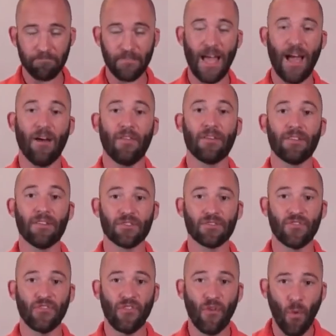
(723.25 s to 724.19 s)
Now
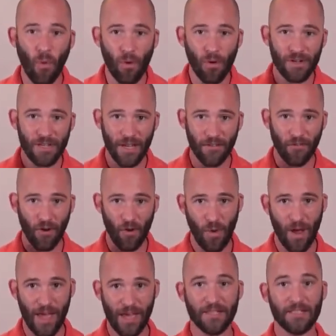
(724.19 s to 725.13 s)
there's 4 different
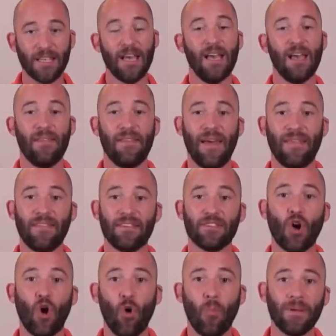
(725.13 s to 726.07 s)
ways that
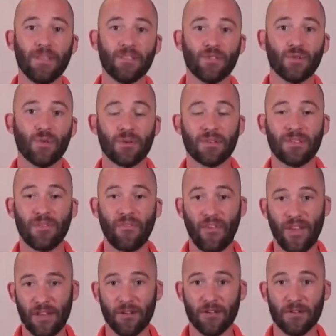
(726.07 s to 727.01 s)
these open source
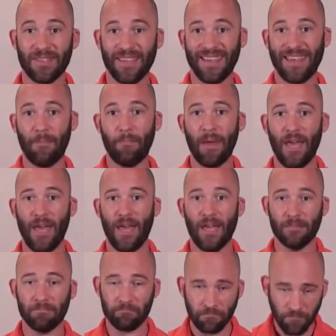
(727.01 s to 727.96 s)
vendors get
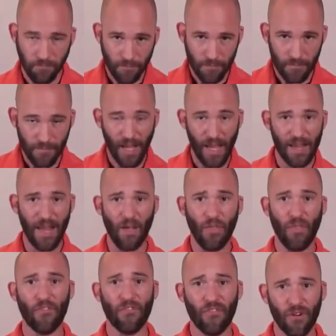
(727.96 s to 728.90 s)
paid. Now
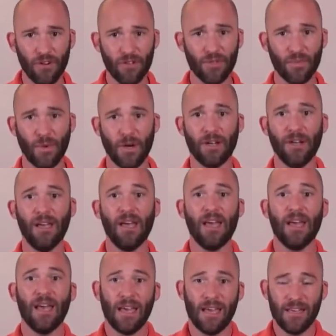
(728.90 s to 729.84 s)
the first one
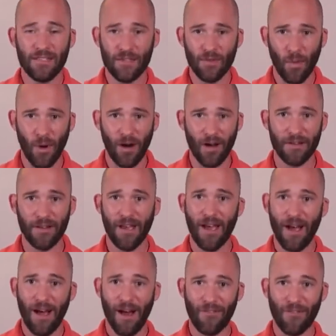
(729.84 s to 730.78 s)
is the one,
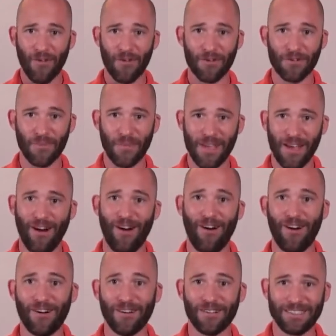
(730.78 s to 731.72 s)
of course, we
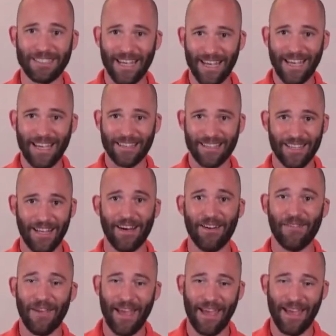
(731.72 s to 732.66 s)
all like,
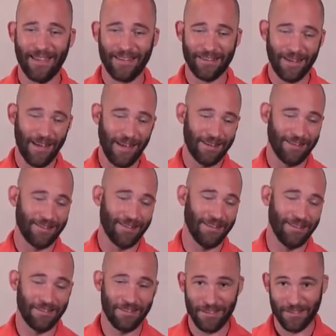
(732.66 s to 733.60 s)
love, and
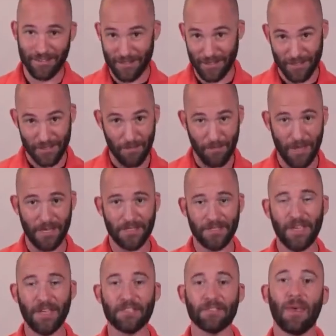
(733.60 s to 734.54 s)
is just the
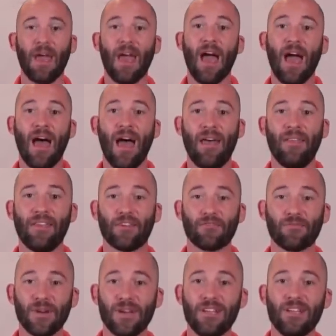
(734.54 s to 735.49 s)
bee's knees. The
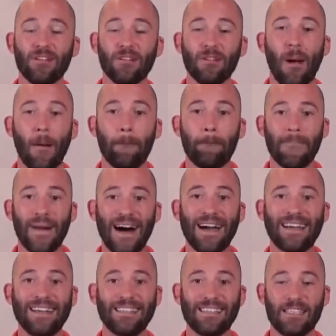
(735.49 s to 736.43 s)
original
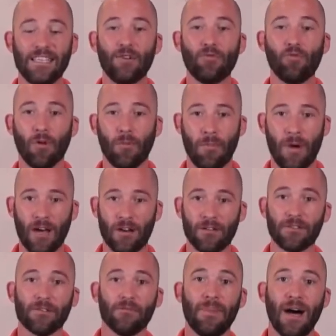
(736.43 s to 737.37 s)
MySQL
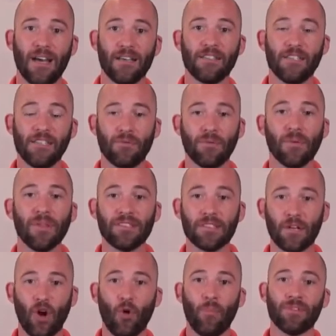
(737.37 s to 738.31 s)
model, so MySQL
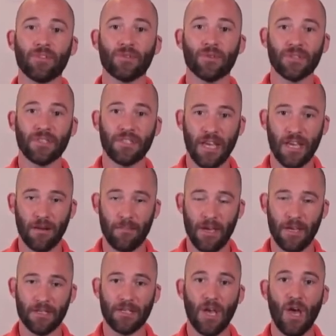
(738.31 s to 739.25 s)
is an open source
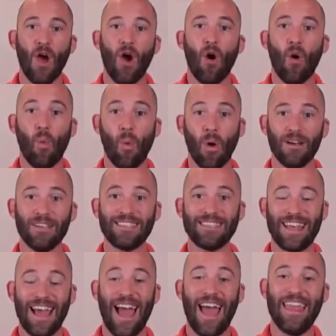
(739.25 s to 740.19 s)
database,
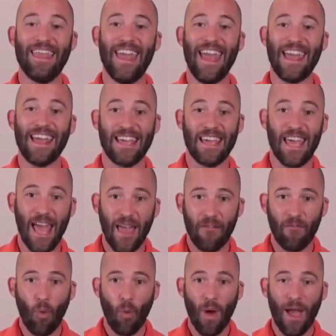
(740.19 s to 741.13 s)
was that they
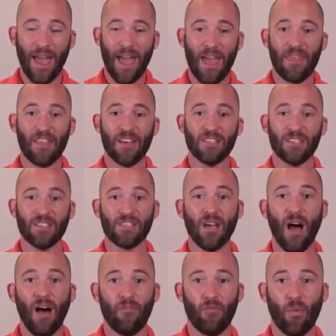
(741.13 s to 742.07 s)
gave away the
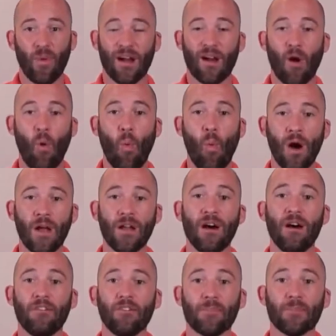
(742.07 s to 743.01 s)
software
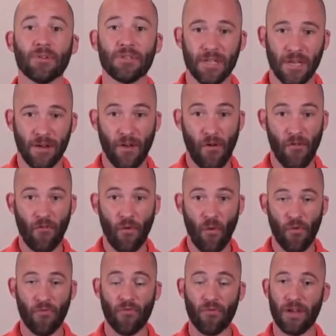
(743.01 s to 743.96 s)
100%
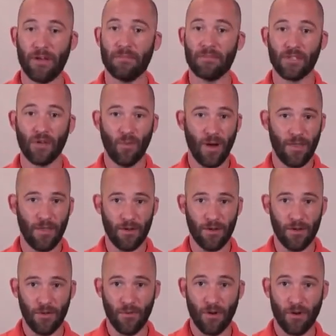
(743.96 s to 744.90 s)
for free. So
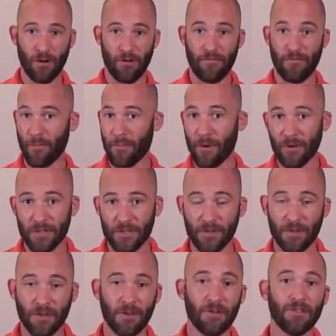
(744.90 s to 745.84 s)
whether you are for
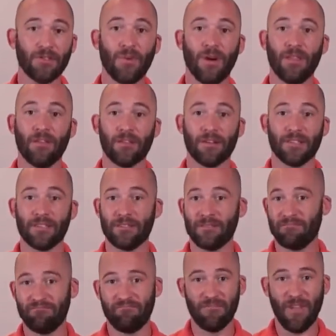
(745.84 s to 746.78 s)
personal use, whether
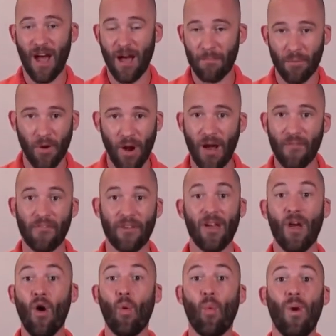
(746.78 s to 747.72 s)
it's
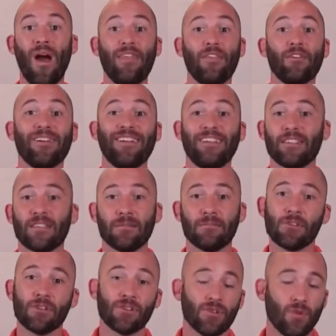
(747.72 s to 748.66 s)
nonprofit, whether it is
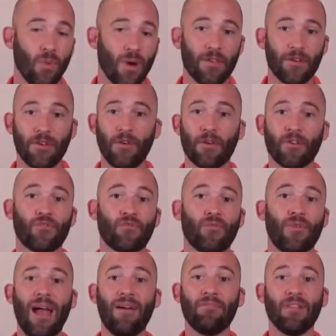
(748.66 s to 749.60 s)
commercial, whether you are
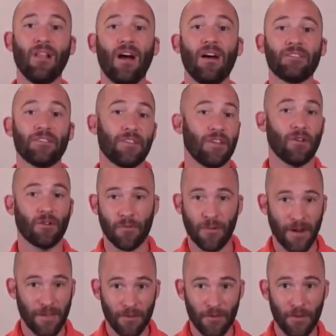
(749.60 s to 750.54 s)
Travelocity or
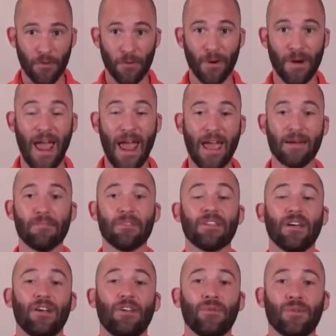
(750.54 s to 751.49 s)
whether you are
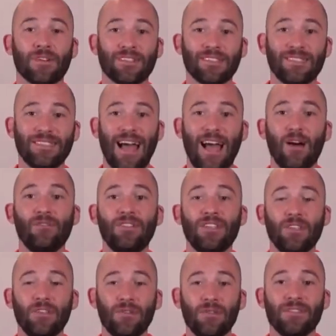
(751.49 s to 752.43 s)
Amazon, you are allowed
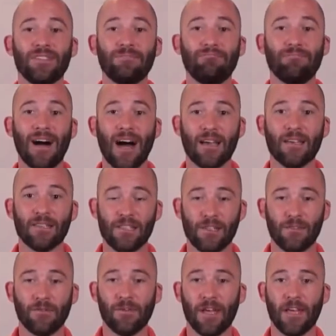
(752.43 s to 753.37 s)
to use the
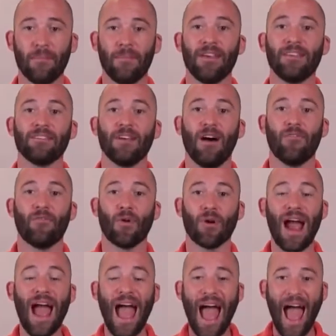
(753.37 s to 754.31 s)
MySQL database
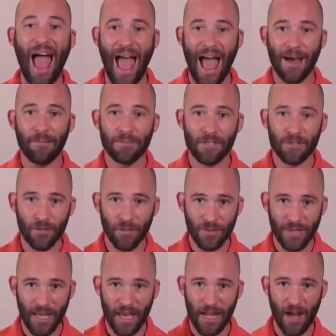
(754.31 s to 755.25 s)
software
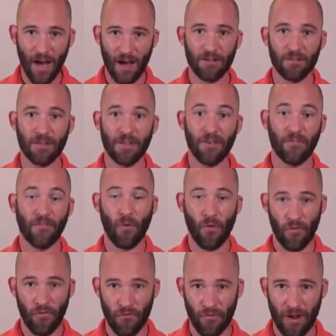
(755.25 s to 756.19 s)
absolutely and utterly
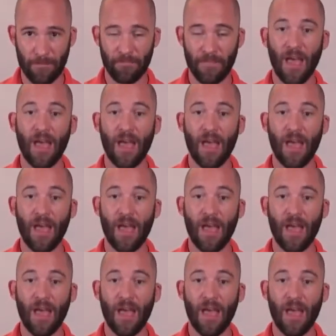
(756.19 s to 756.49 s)
for free.